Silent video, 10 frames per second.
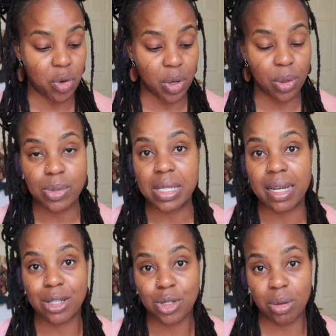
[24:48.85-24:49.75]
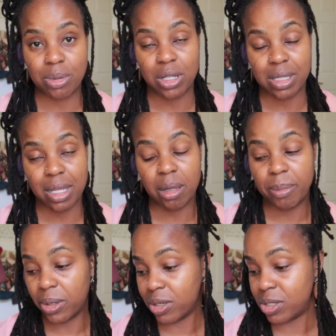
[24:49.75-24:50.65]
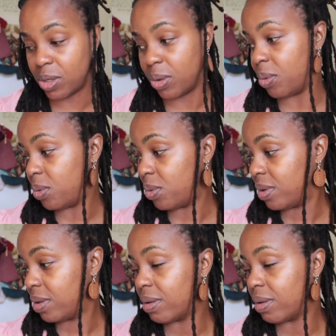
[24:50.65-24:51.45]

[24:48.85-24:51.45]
each pattern, along with